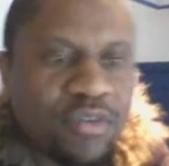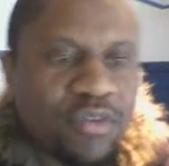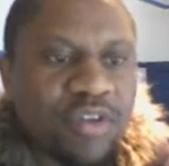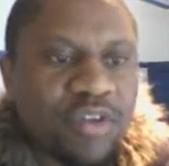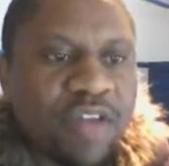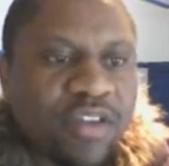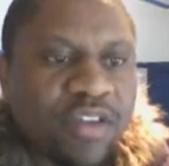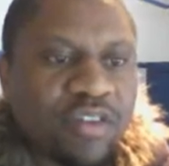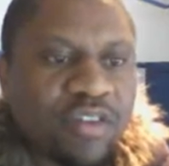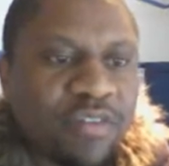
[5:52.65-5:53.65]
direct your
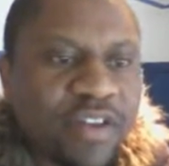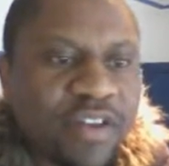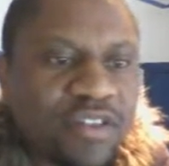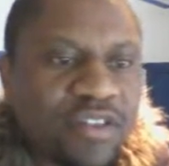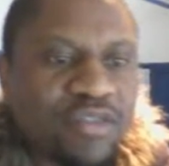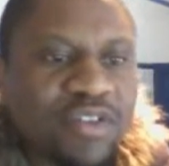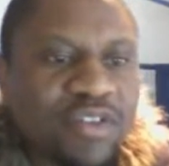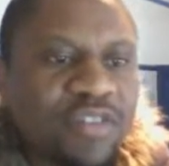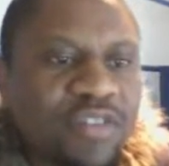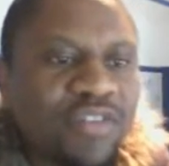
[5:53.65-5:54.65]
friends to this
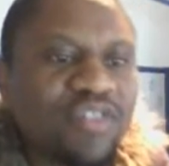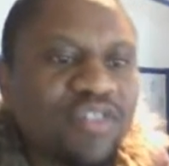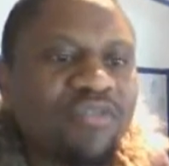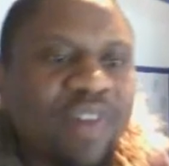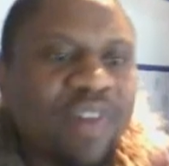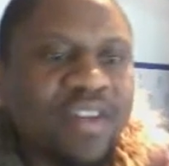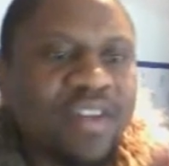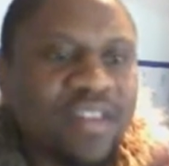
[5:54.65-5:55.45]
video of mine,